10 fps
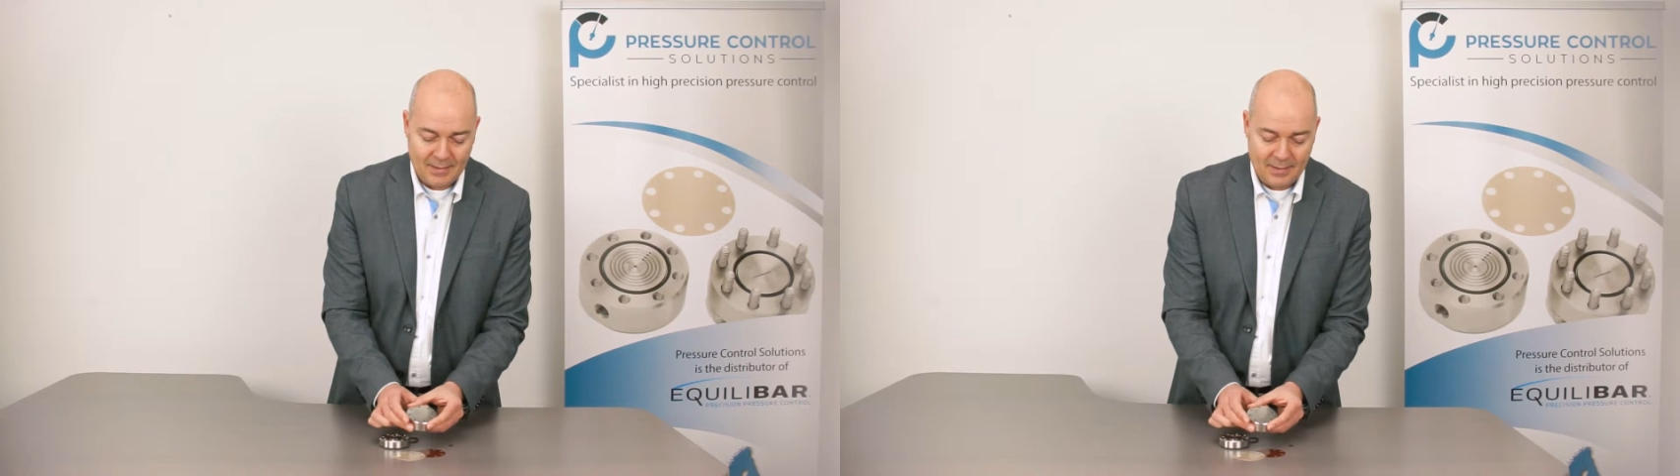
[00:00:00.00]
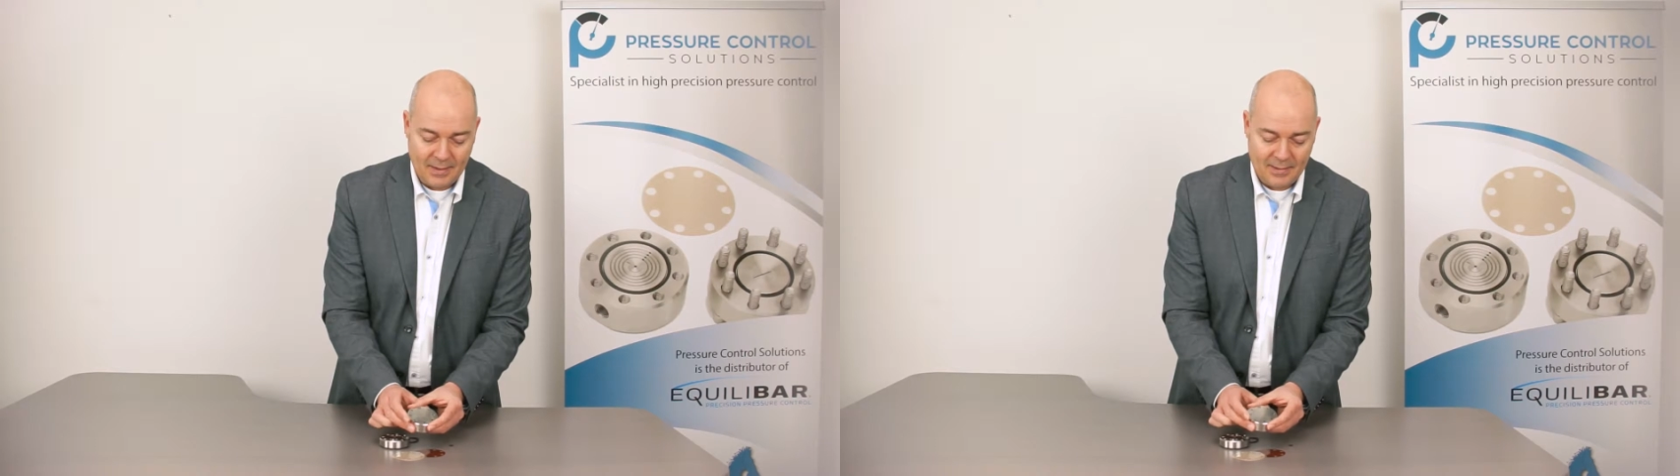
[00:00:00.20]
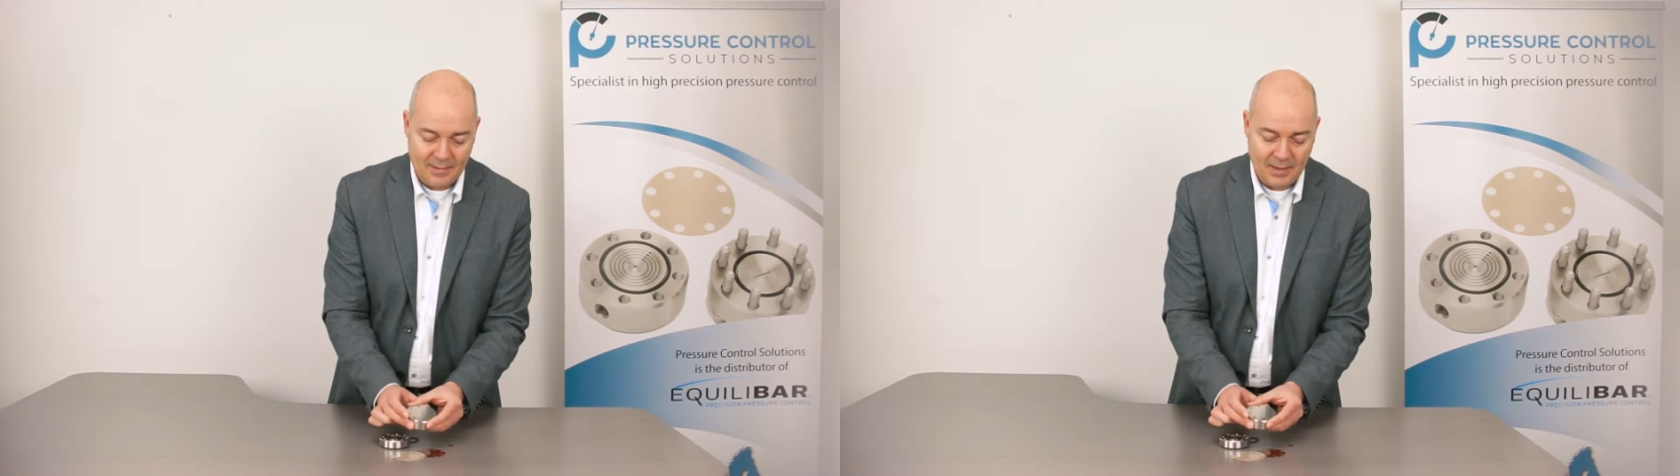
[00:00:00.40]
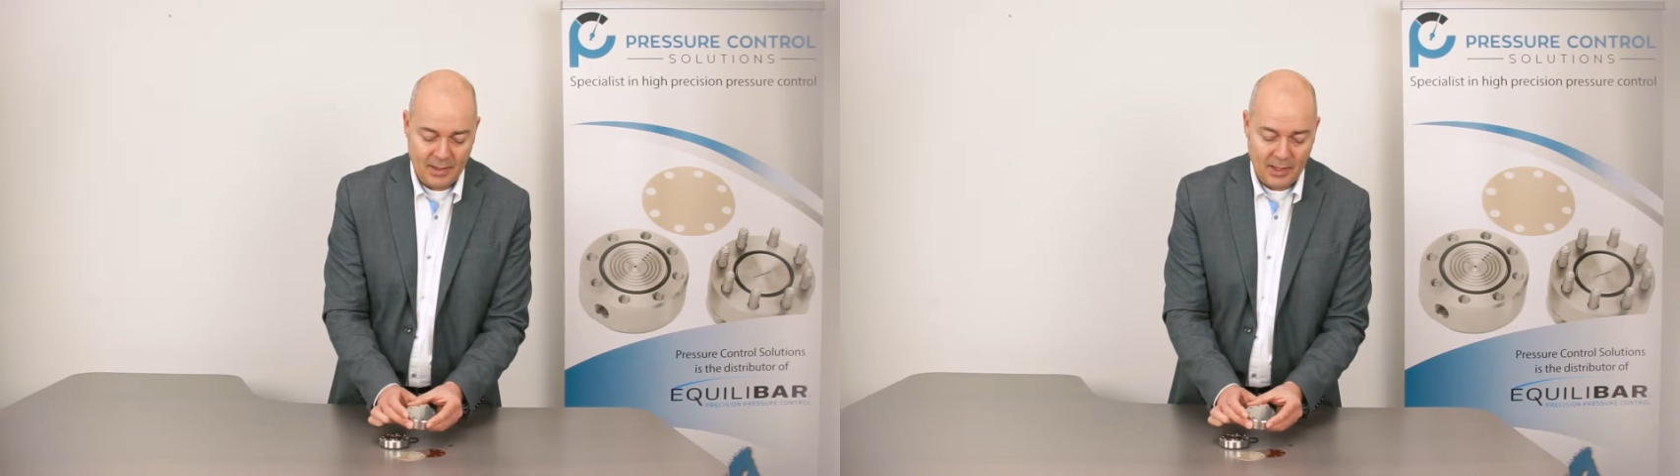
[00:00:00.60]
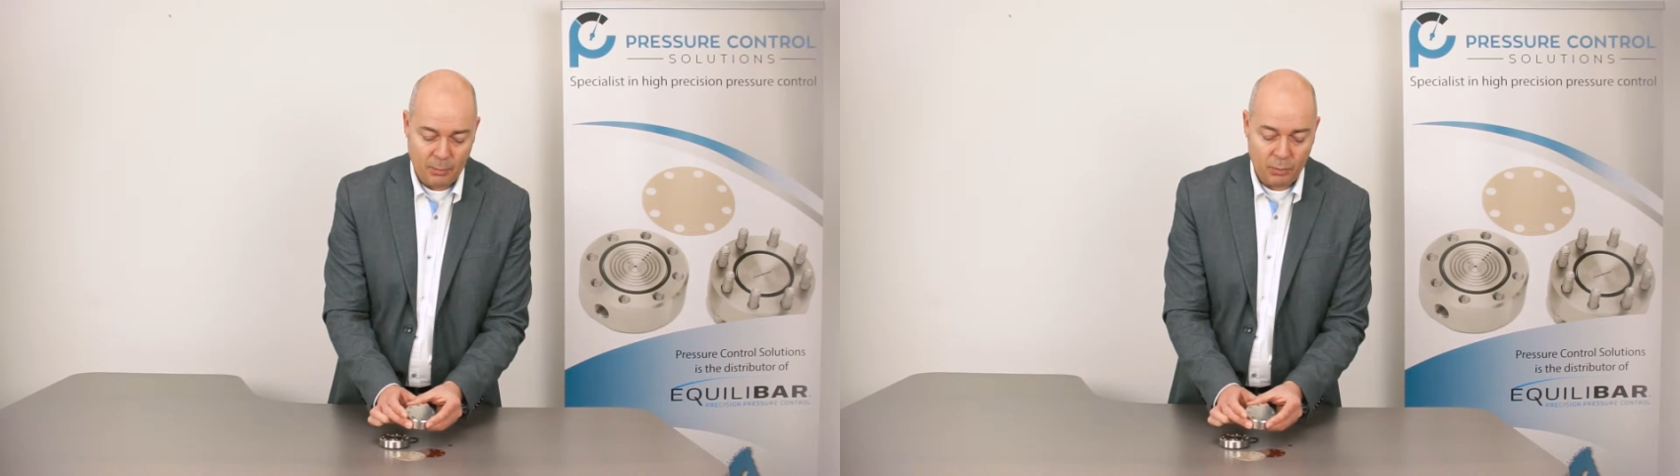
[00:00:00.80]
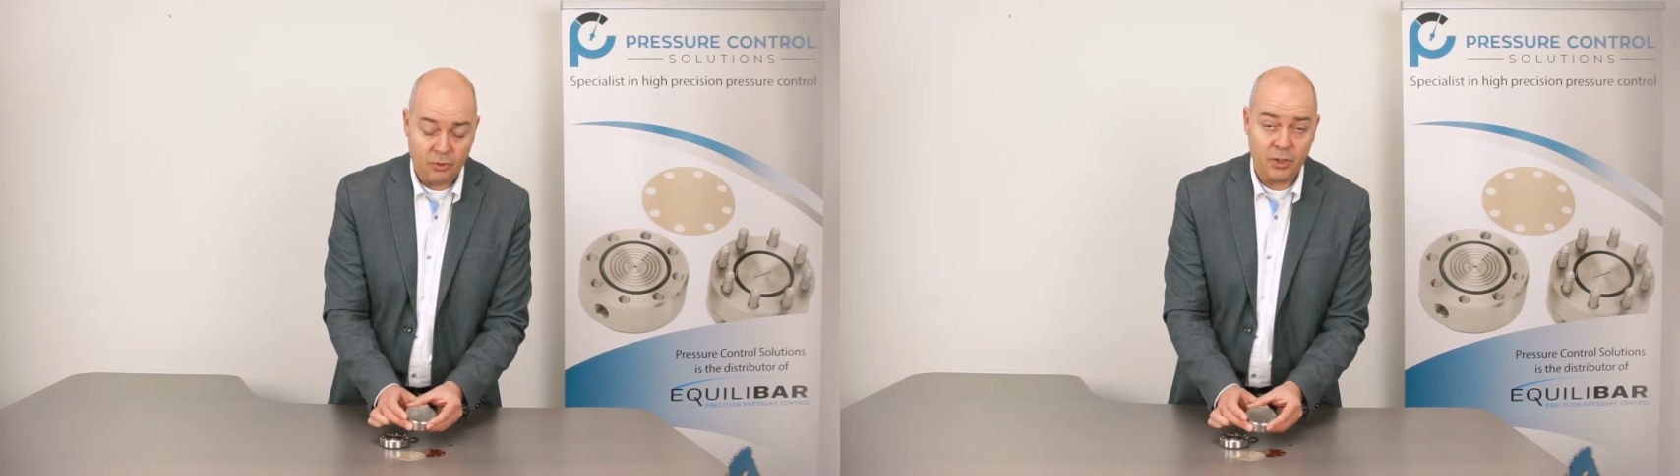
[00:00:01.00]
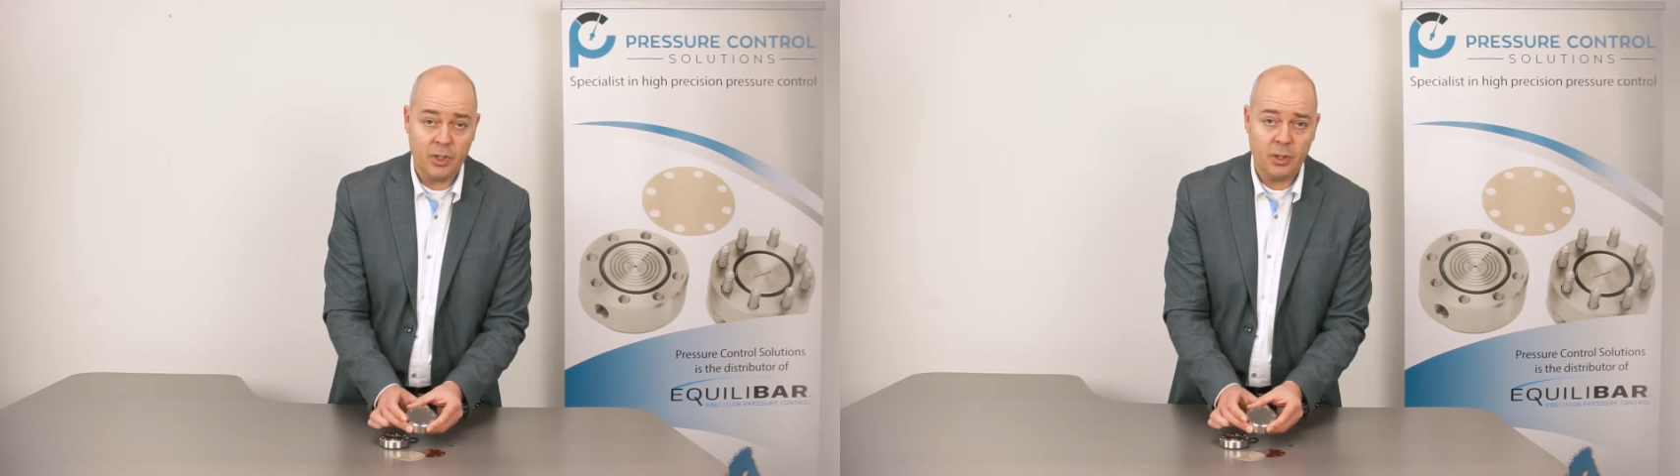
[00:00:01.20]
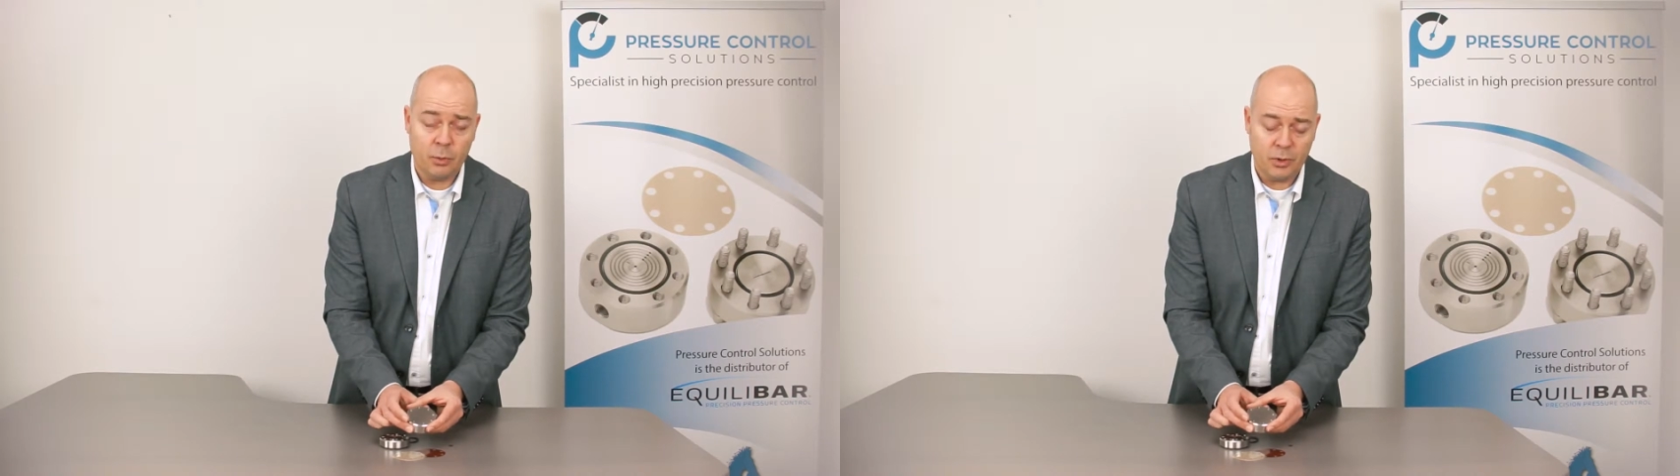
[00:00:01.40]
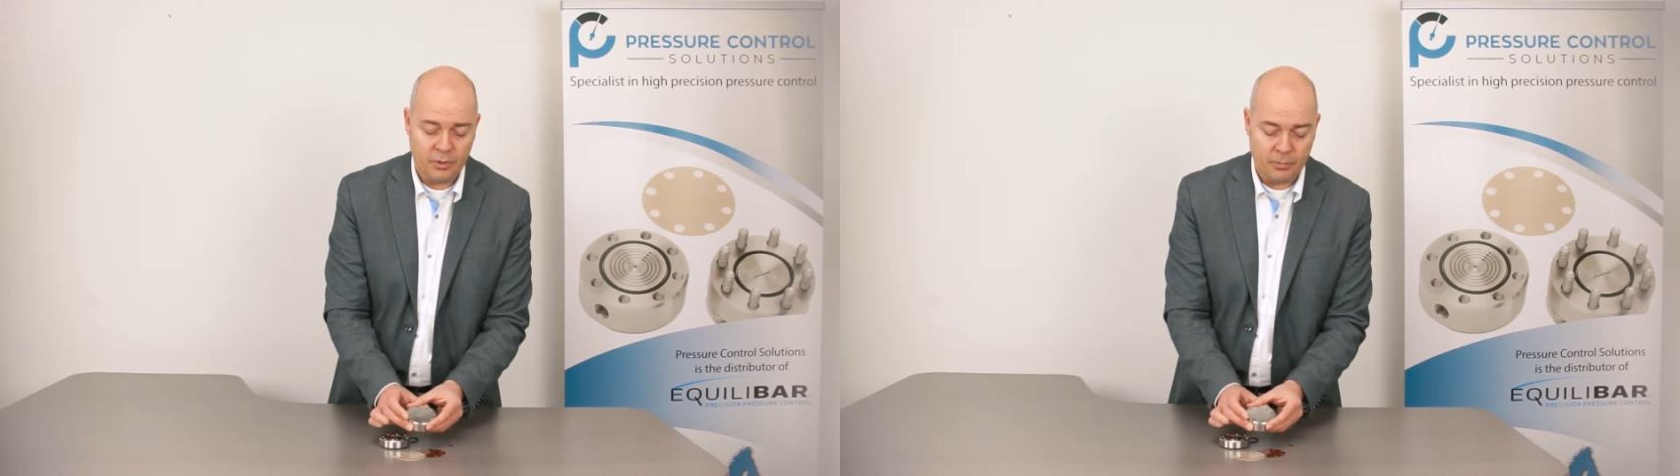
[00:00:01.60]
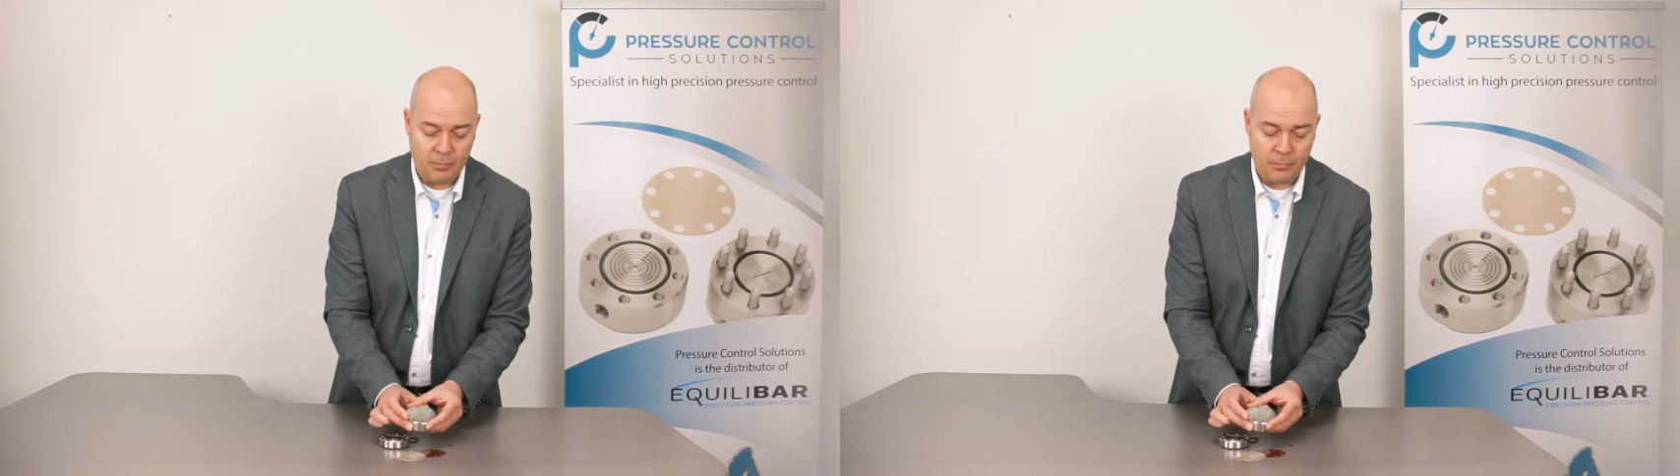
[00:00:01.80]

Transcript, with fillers: This enables the unit